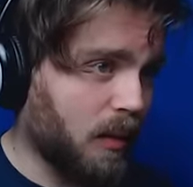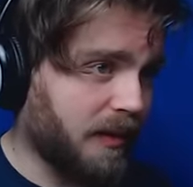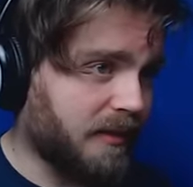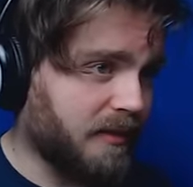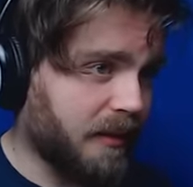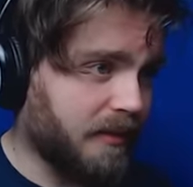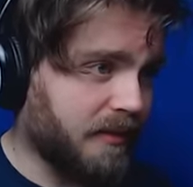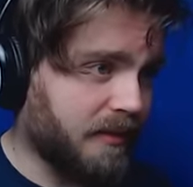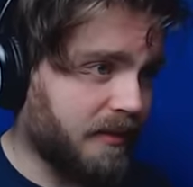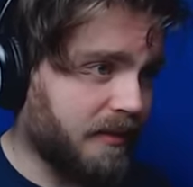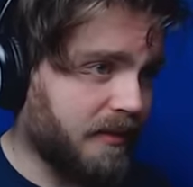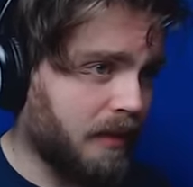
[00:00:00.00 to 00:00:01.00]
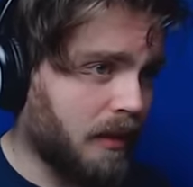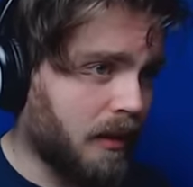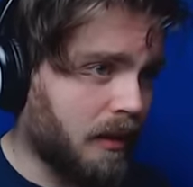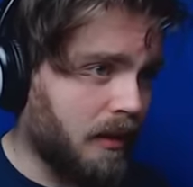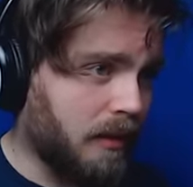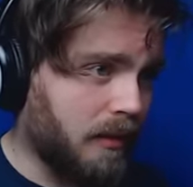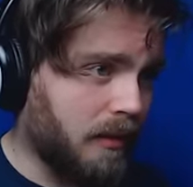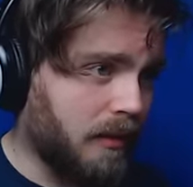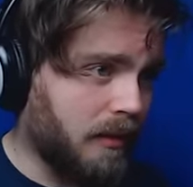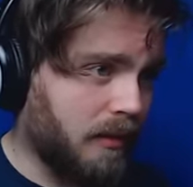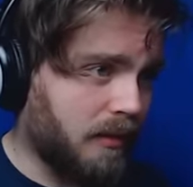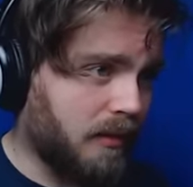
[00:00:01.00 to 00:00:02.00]
white substance
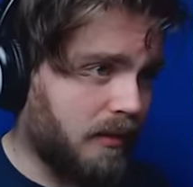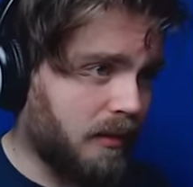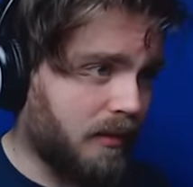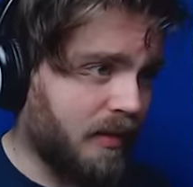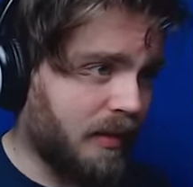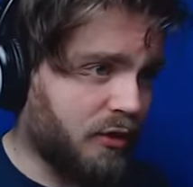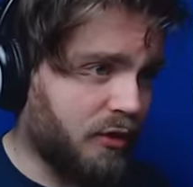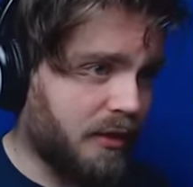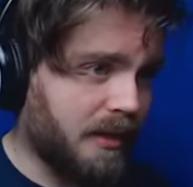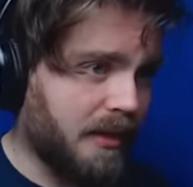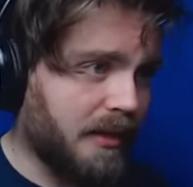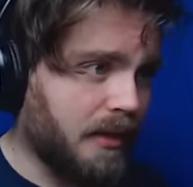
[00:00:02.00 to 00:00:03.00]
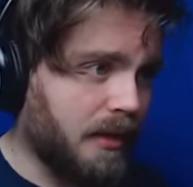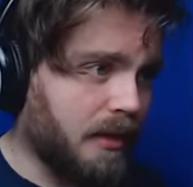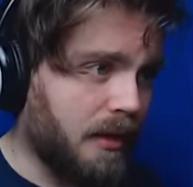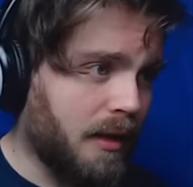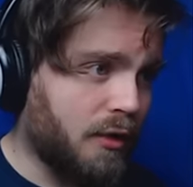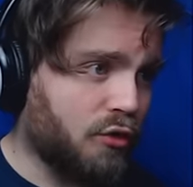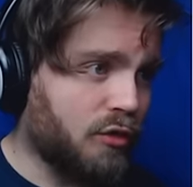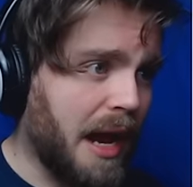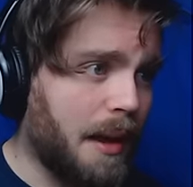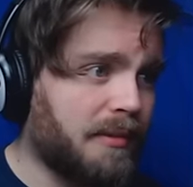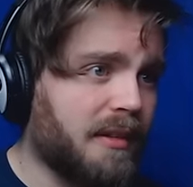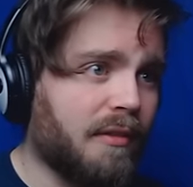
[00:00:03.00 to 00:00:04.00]
that eventually
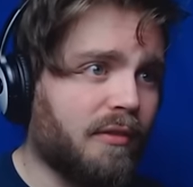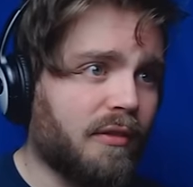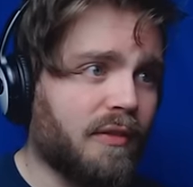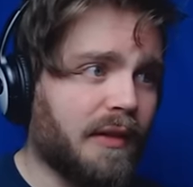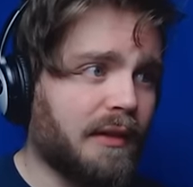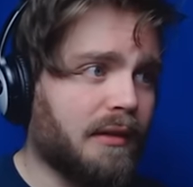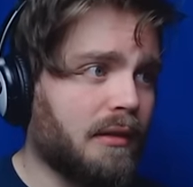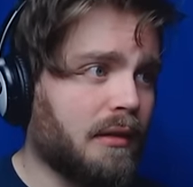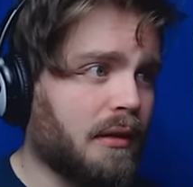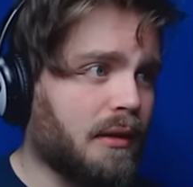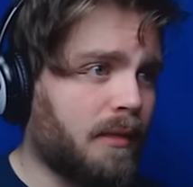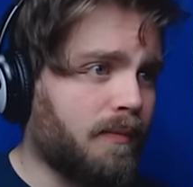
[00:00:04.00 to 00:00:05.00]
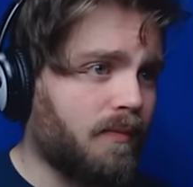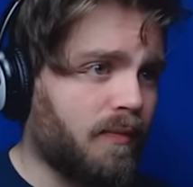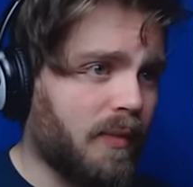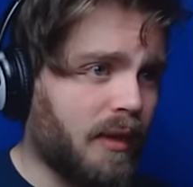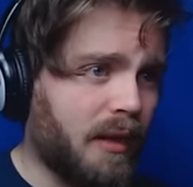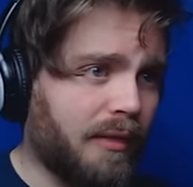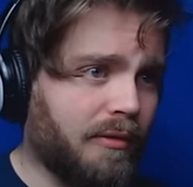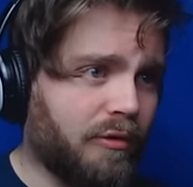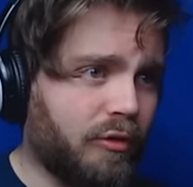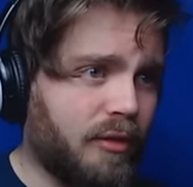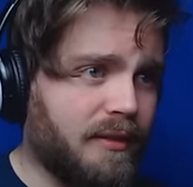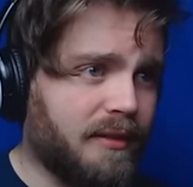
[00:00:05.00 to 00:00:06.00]
entraps everything and
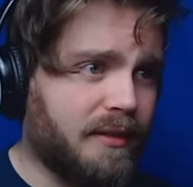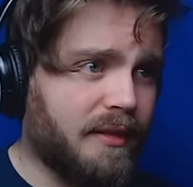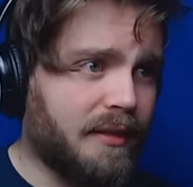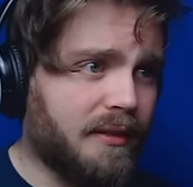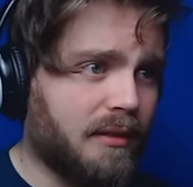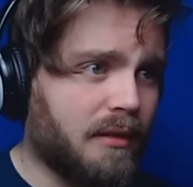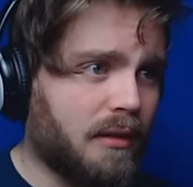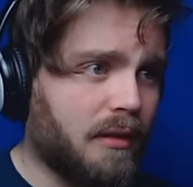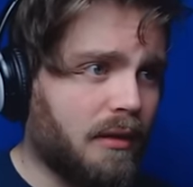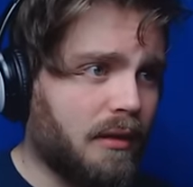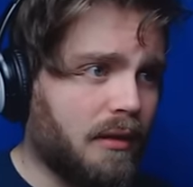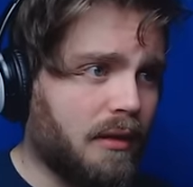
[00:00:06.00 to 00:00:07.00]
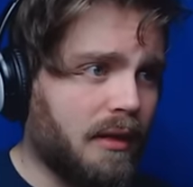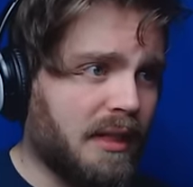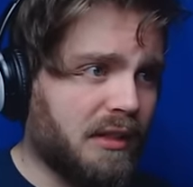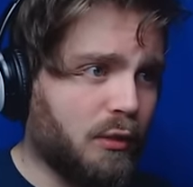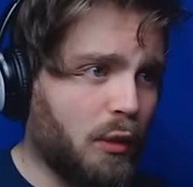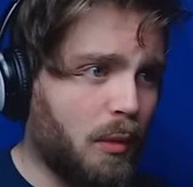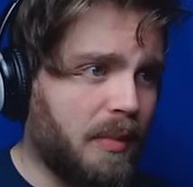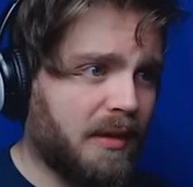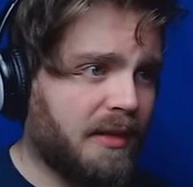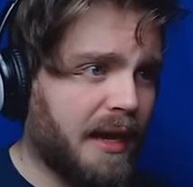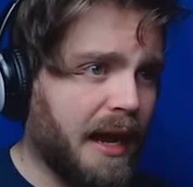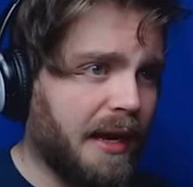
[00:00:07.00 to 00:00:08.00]
freezes it into a
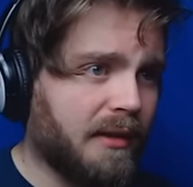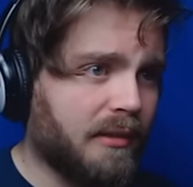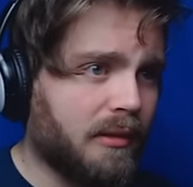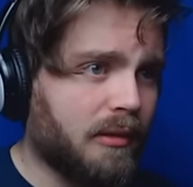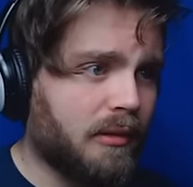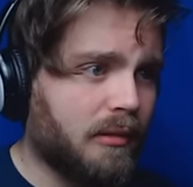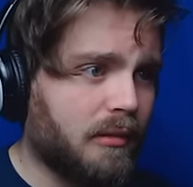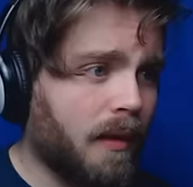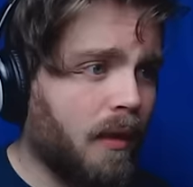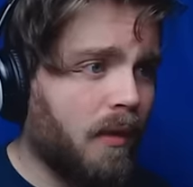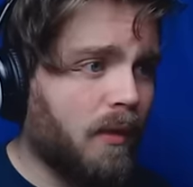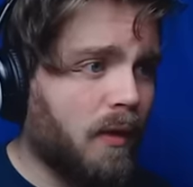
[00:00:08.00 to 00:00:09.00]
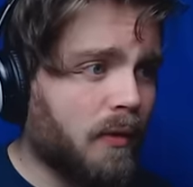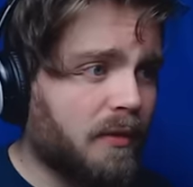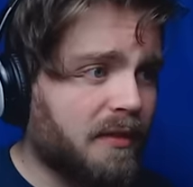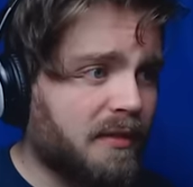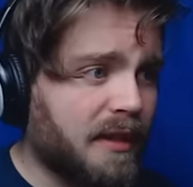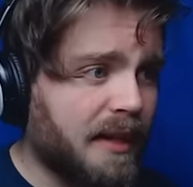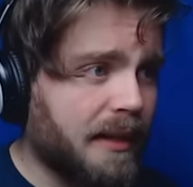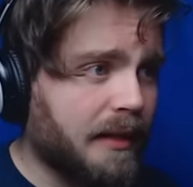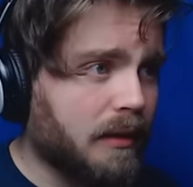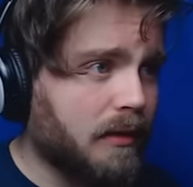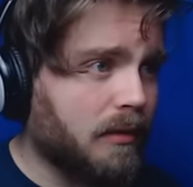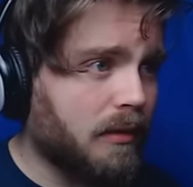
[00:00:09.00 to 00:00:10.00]
bitter end. Oh look, the sea!
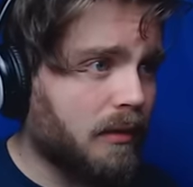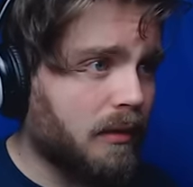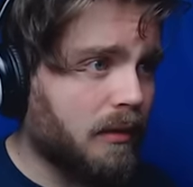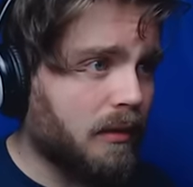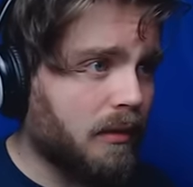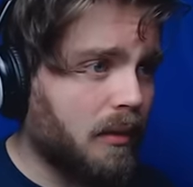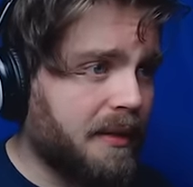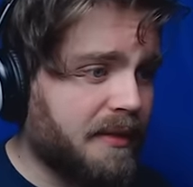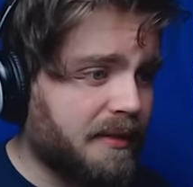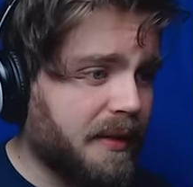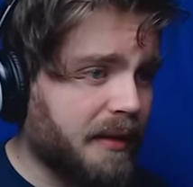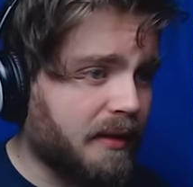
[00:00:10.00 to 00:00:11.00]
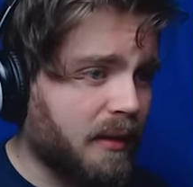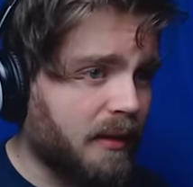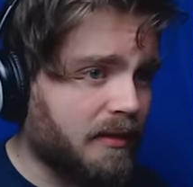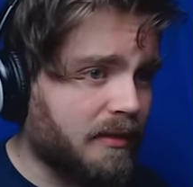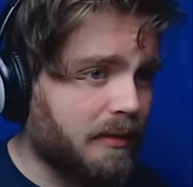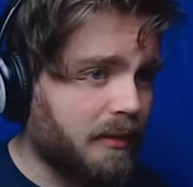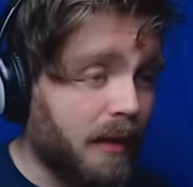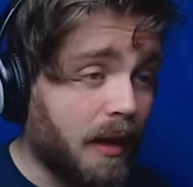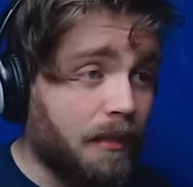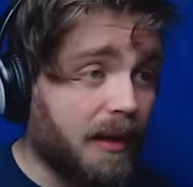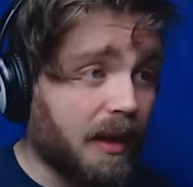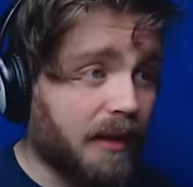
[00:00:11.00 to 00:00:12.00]
Well, isn't that nice?
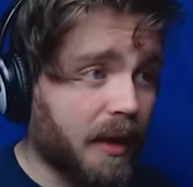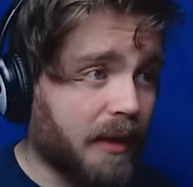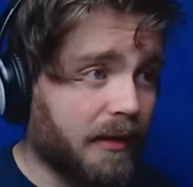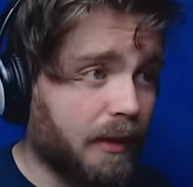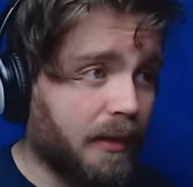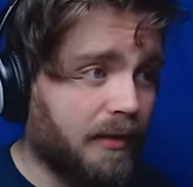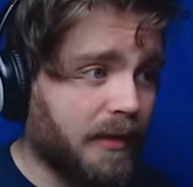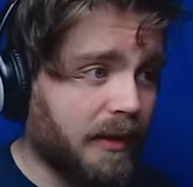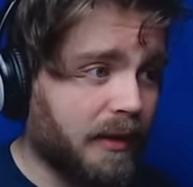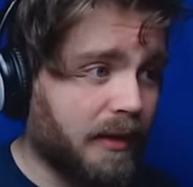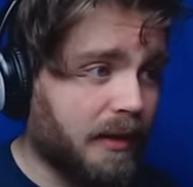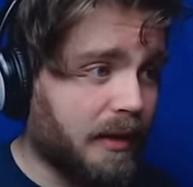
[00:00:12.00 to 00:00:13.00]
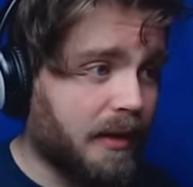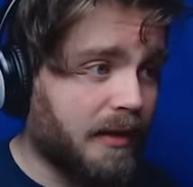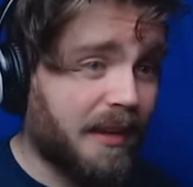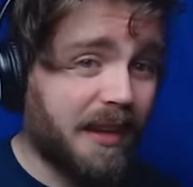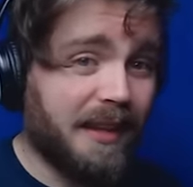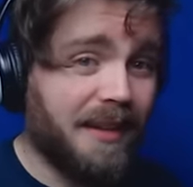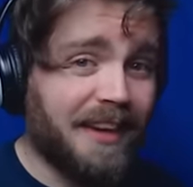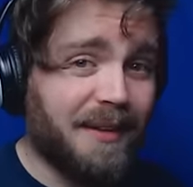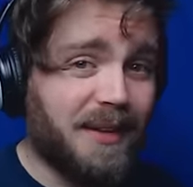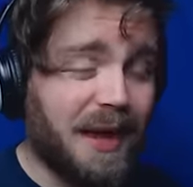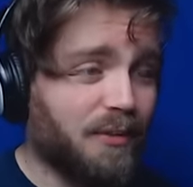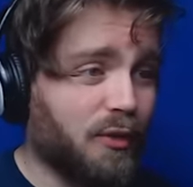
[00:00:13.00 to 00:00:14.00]
I mean, I can't go over there. I
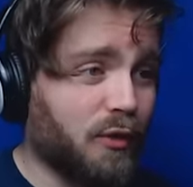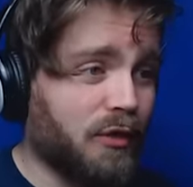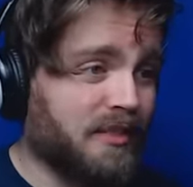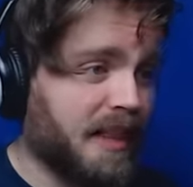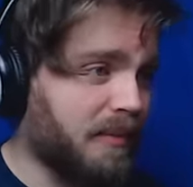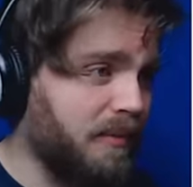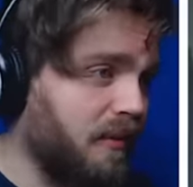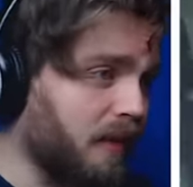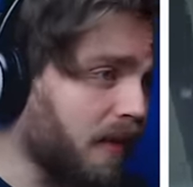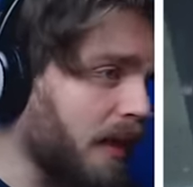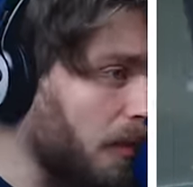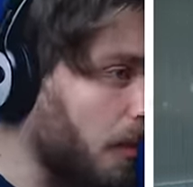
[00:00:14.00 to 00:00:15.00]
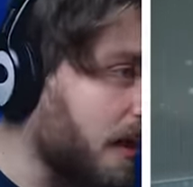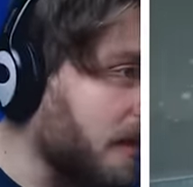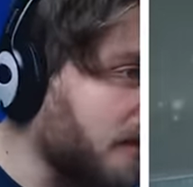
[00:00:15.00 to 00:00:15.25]
damn sure I'm not stepping foot in there. What